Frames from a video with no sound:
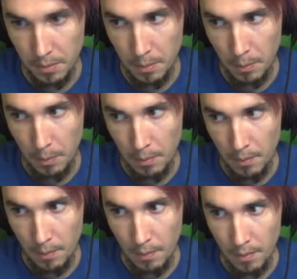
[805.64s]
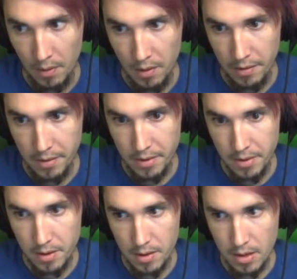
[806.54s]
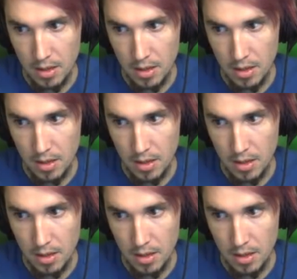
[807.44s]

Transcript: [no speech]